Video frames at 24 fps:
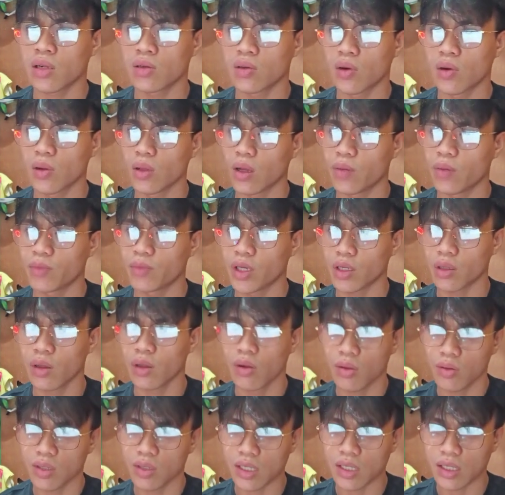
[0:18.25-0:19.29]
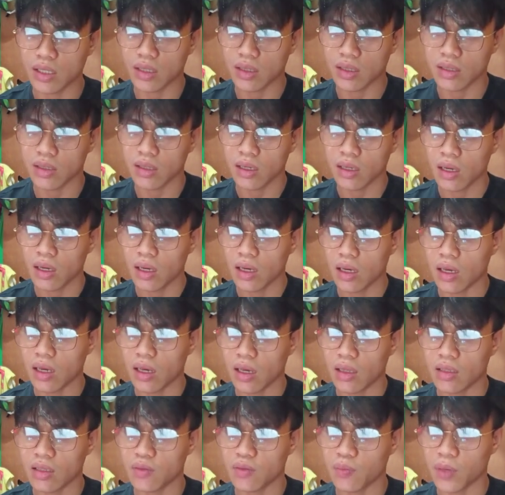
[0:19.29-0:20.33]
role of technologies
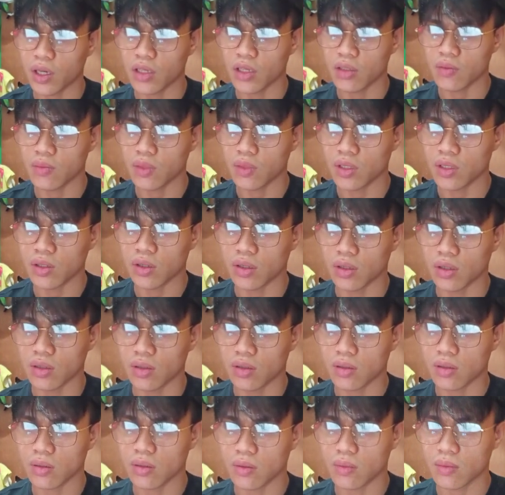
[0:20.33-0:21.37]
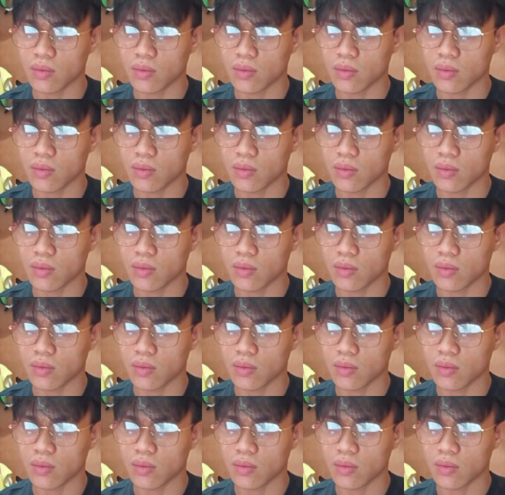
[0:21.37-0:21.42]
in space missions.